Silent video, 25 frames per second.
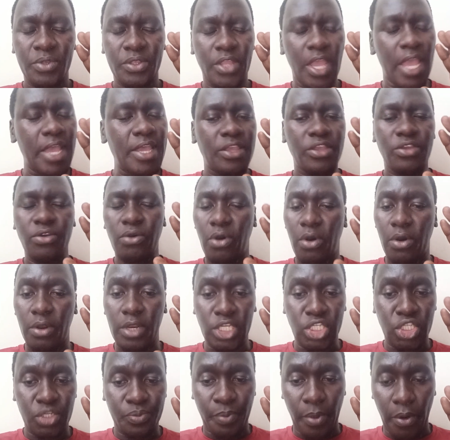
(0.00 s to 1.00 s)
Thank you,
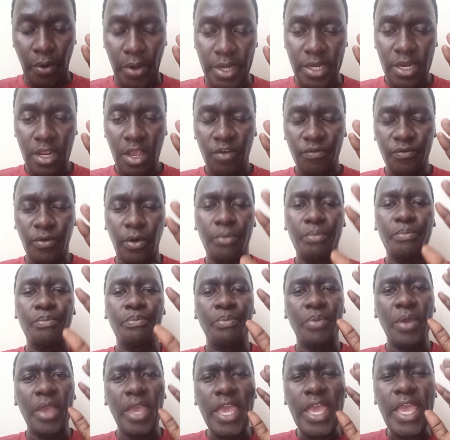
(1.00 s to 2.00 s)
Holy Spirit, for
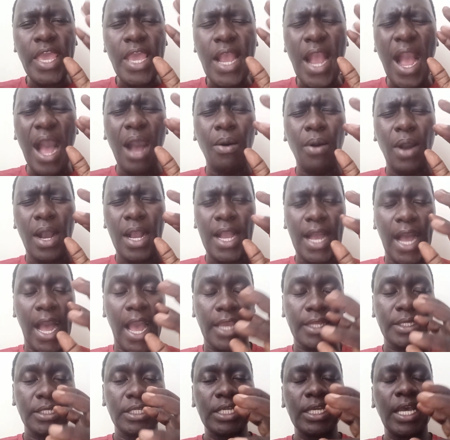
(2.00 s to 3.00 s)
being our
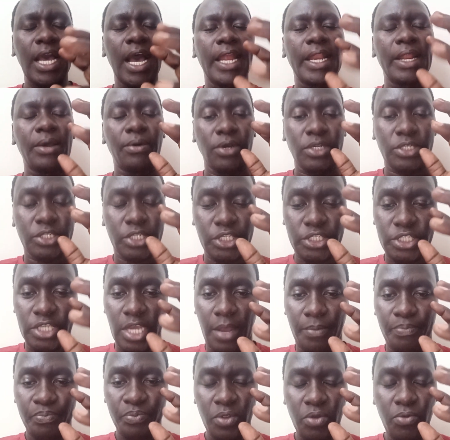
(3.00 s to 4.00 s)
guide and our
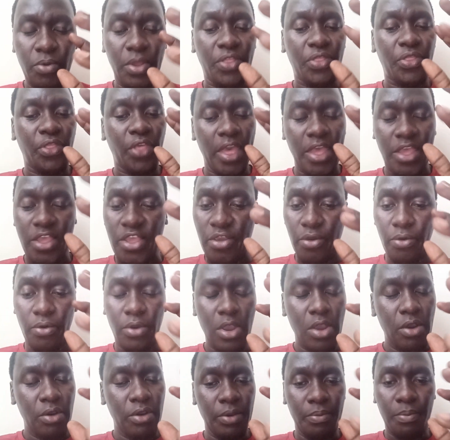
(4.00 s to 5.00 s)
teacher. We thank
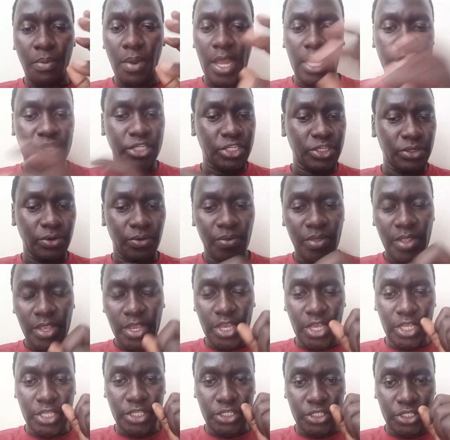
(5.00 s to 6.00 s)
you. We bless you
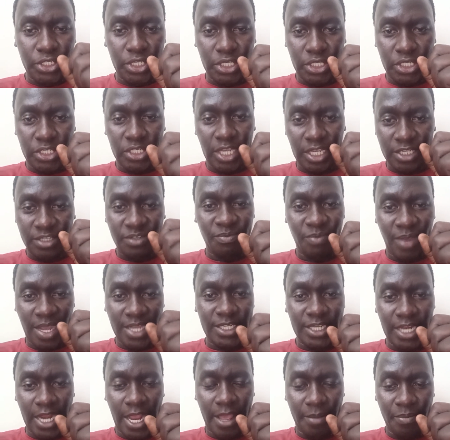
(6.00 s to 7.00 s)
in Jesus'
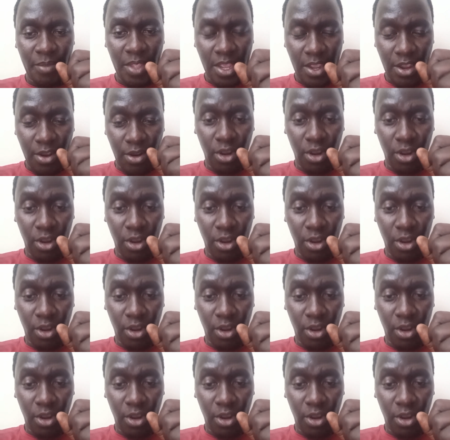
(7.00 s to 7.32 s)
mighty name.